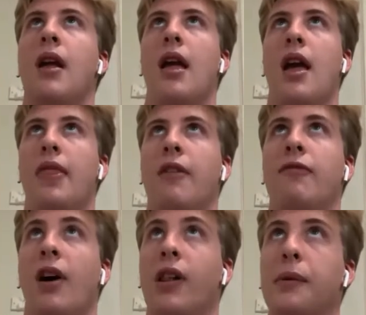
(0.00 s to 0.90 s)
and then
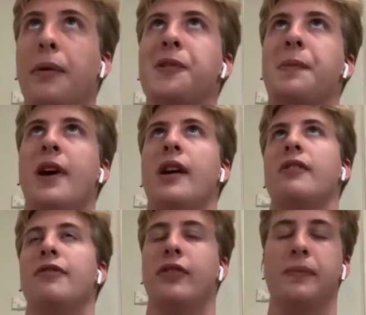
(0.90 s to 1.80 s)
volleyball was big,
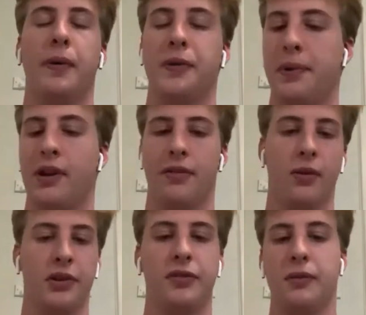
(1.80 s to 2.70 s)
and football was big. Of
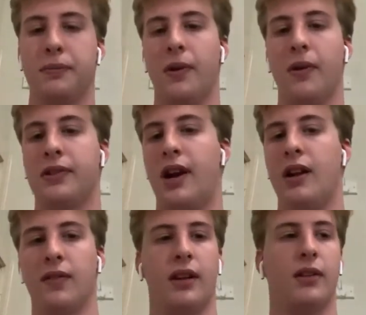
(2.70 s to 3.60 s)
course, football is
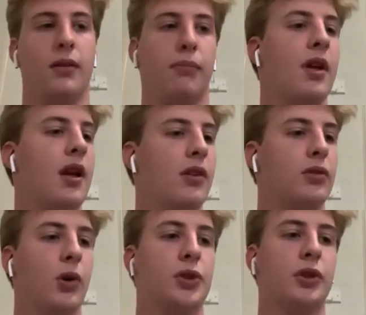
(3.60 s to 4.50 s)
kind of like the
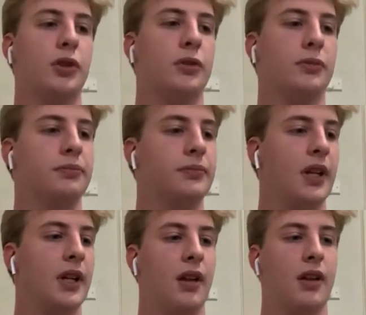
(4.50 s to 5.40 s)
social
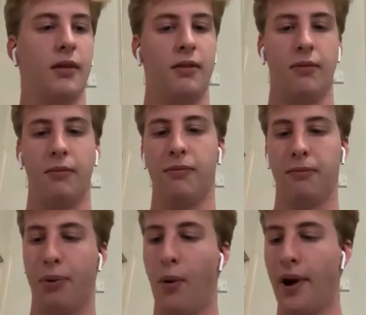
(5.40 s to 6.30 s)

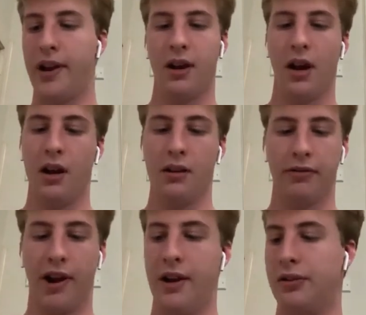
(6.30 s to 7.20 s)
point of
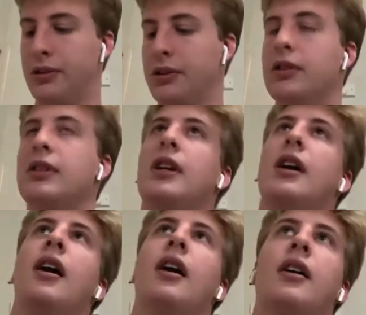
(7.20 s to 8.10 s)
high school.
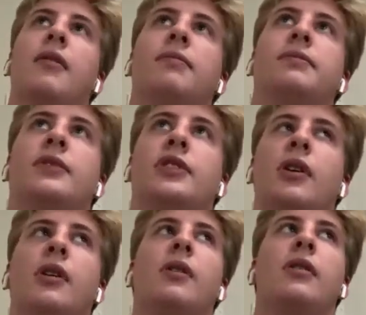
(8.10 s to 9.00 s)
Um,
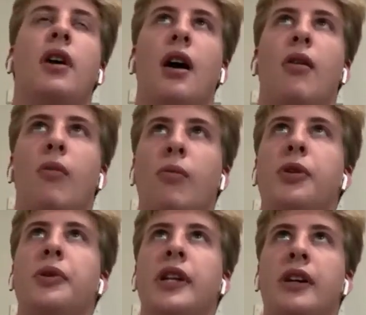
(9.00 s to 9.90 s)
so
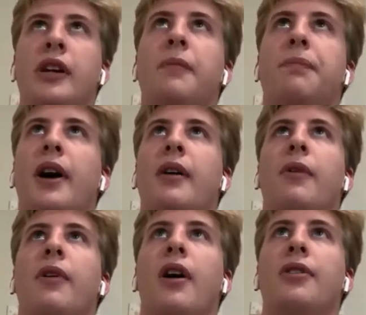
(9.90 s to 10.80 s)
we're really good, but
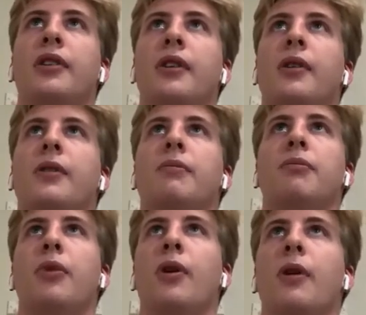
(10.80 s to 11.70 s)
we're also
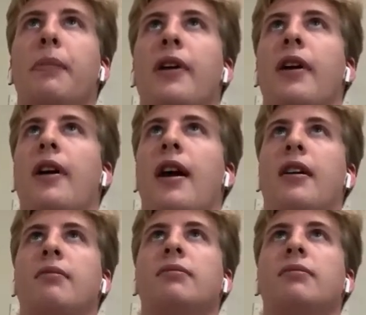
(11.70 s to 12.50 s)
more better at our